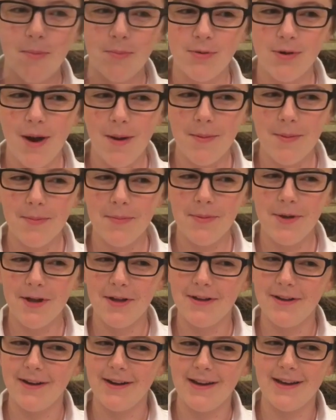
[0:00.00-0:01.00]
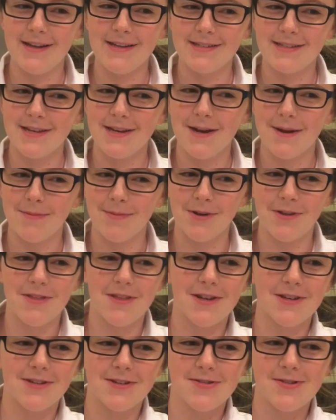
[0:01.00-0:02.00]
Probability is a number
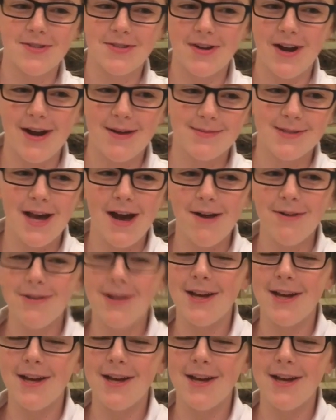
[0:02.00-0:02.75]
that describes how